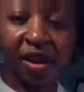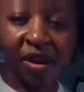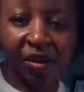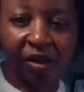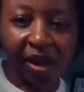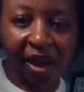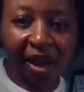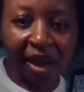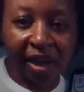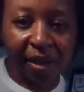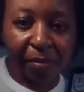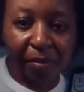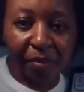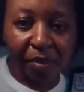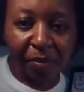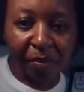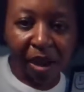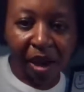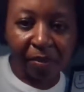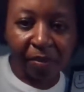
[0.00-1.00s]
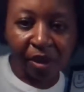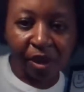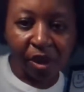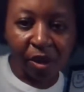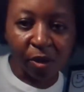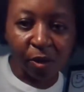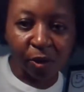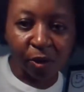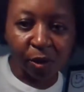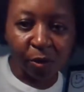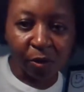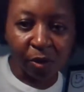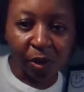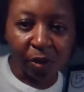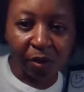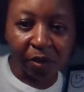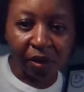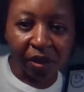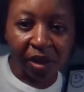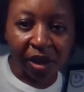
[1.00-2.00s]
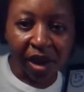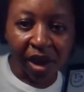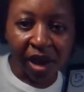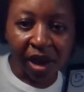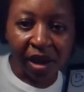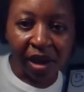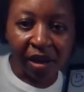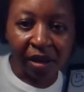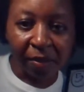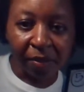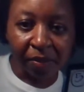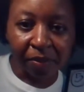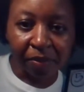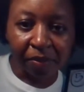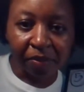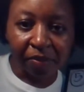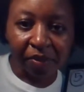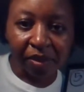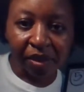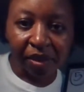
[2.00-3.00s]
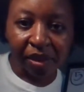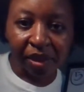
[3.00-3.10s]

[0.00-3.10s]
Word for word: Okay, Mama Gold, you wrote on